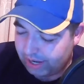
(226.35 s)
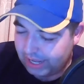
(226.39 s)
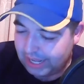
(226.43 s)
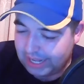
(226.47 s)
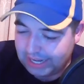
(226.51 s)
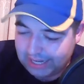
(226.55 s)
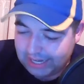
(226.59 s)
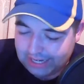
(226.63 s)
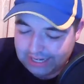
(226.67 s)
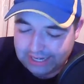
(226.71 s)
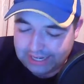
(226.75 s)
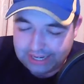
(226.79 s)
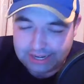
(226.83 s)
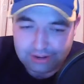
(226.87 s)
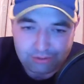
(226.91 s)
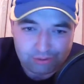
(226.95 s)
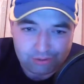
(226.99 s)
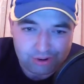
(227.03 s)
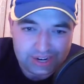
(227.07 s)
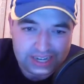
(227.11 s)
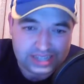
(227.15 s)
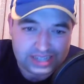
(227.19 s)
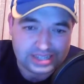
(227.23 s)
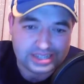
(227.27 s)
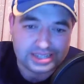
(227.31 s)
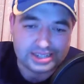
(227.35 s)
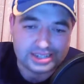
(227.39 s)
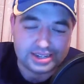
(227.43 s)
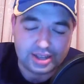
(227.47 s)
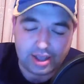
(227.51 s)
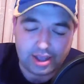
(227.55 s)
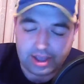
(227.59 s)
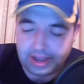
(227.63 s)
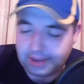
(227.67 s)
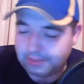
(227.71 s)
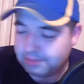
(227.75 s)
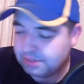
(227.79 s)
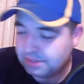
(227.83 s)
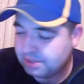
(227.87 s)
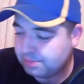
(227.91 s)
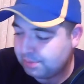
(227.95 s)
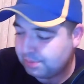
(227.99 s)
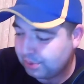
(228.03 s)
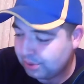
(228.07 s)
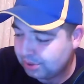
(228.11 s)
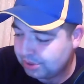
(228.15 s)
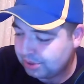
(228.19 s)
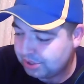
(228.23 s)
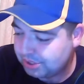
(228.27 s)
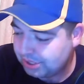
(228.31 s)
in recent times,
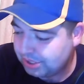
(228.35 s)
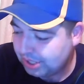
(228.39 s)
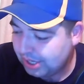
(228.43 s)
but